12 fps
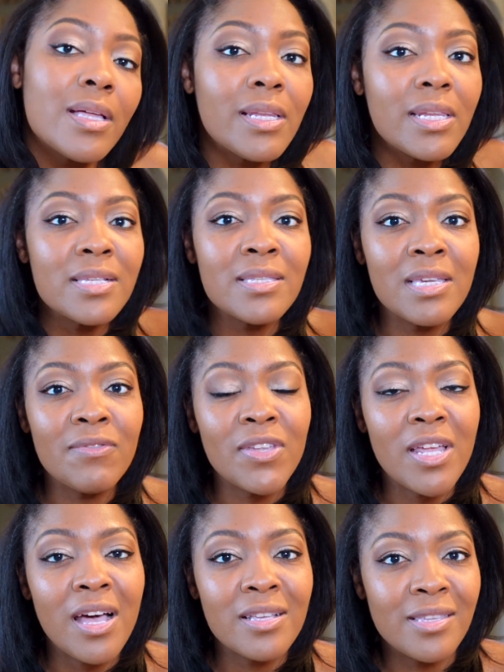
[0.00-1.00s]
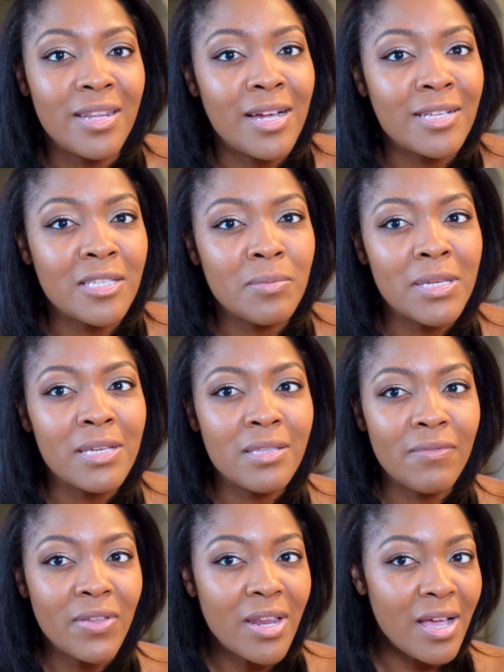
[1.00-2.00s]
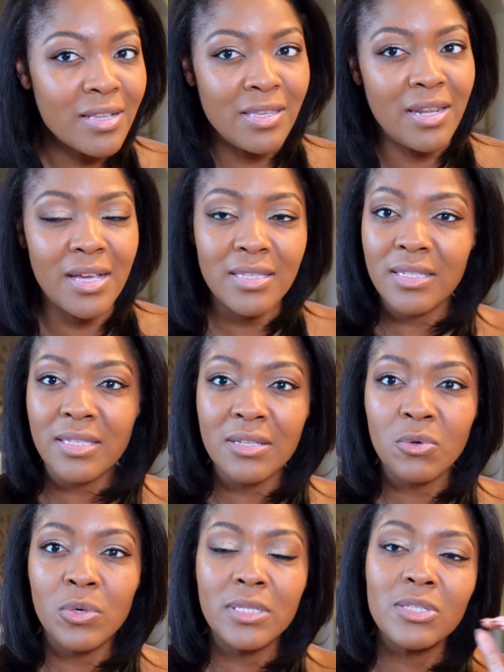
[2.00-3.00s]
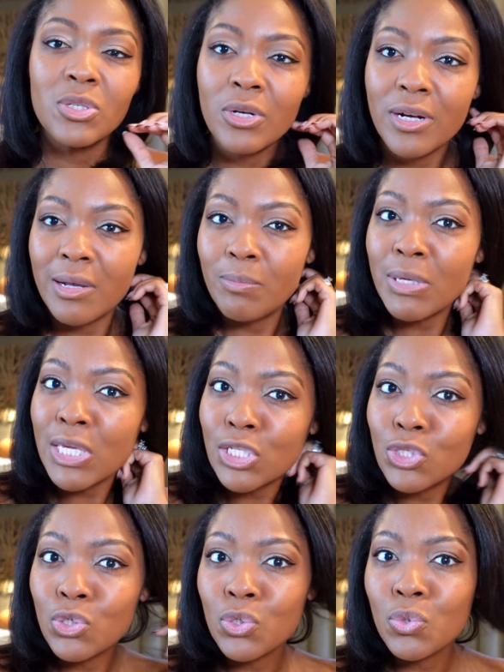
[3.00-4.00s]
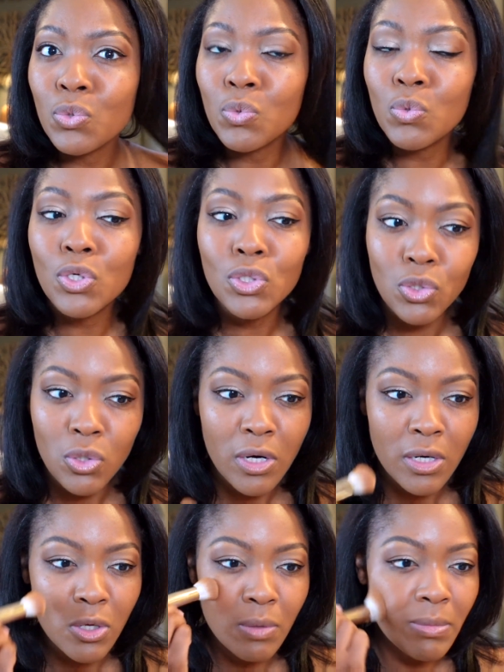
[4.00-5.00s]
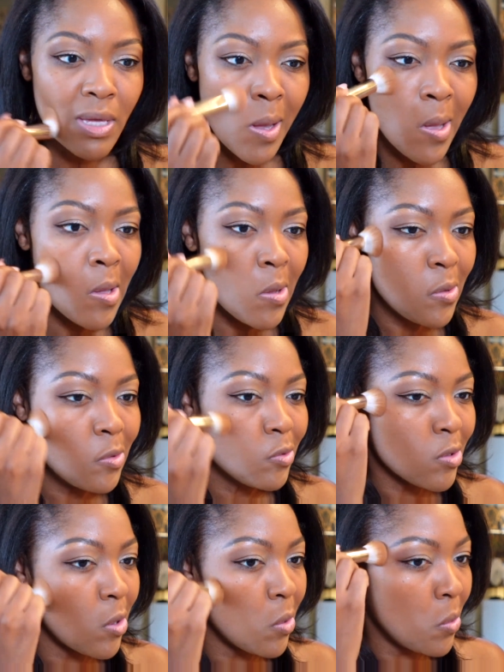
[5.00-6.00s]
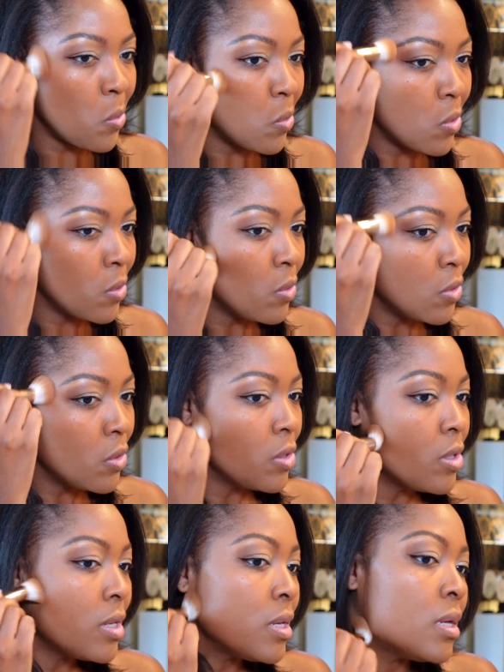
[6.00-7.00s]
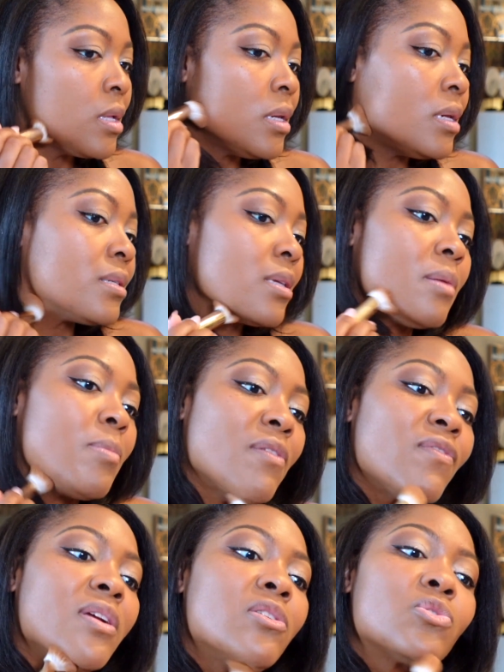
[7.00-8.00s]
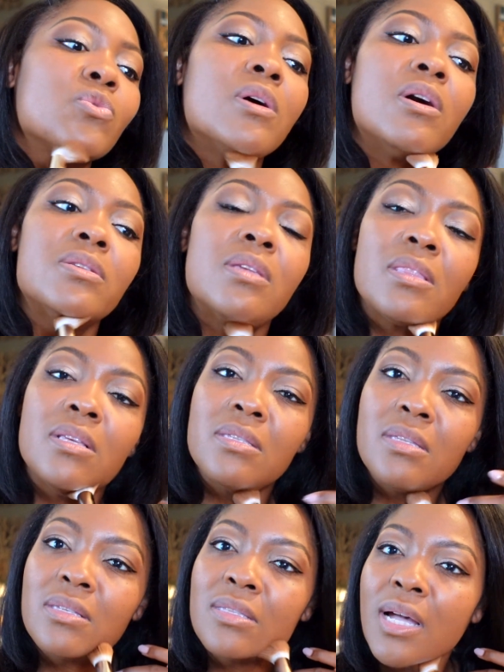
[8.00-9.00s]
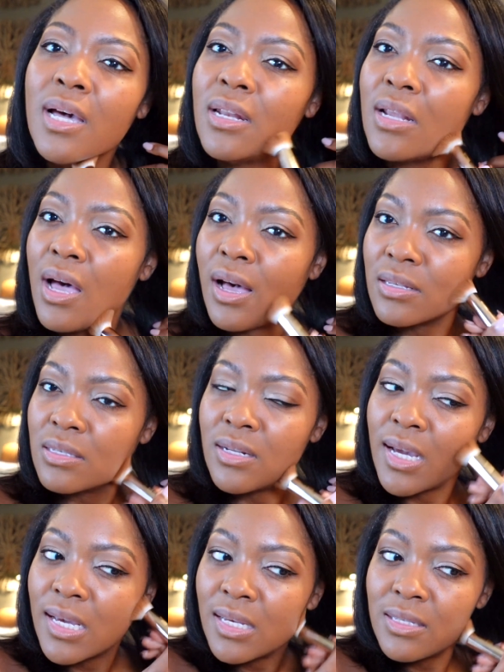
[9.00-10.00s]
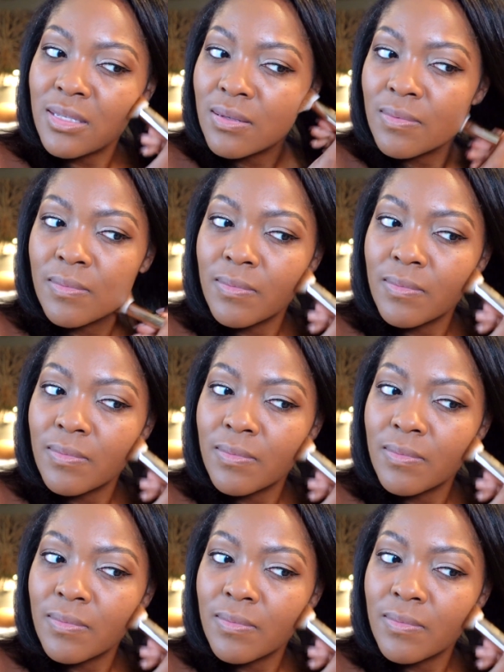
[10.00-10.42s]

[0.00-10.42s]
let's see if it oxidizes because if it oxidizes, it's going to turn out being too dark on me. So let's keep our fingers crossed that this does not oxidize.